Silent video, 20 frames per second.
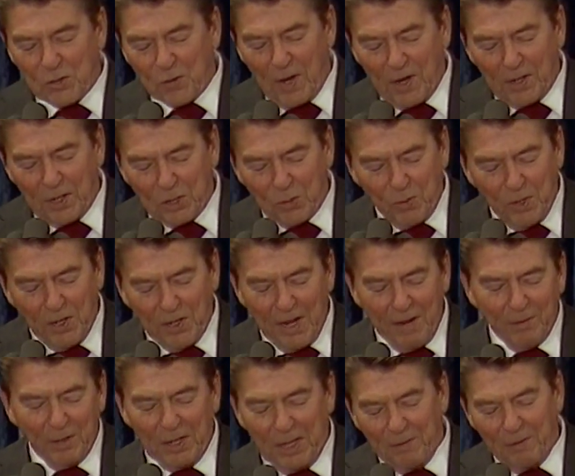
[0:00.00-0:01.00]
struggles we'll
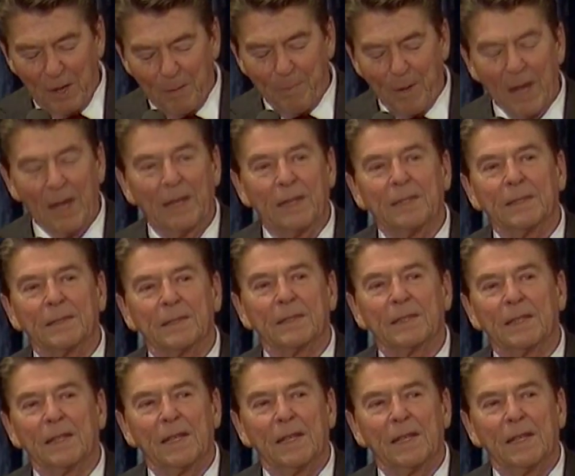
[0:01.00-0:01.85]
never give up on.